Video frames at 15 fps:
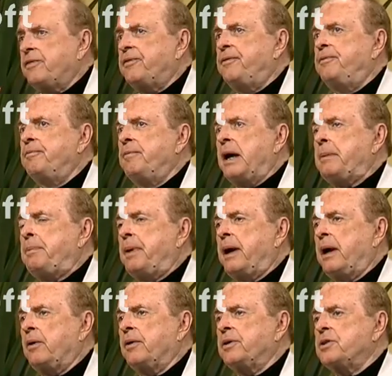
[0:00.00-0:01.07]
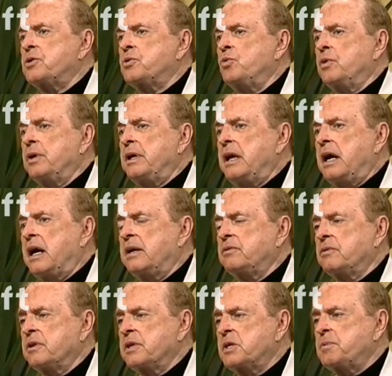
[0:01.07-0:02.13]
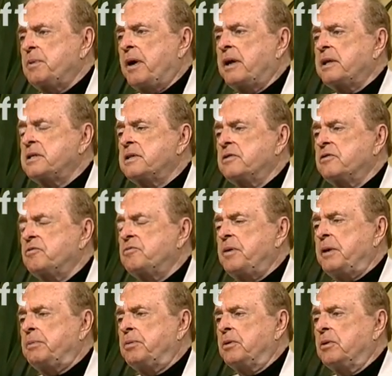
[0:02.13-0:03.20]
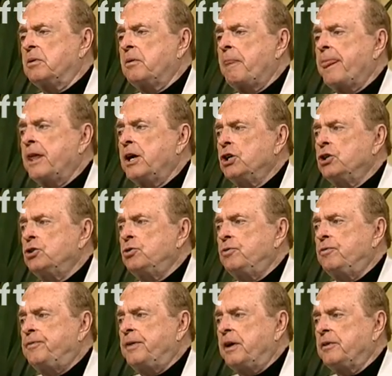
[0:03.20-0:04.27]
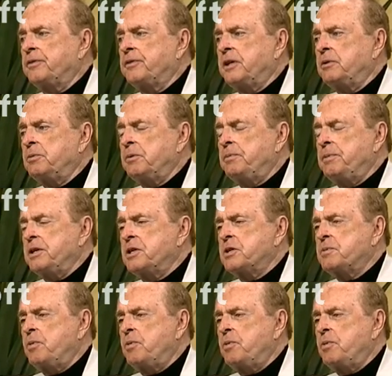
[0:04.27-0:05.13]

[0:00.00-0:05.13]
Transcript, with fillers: if my parents were non-responsive people who felt that it would be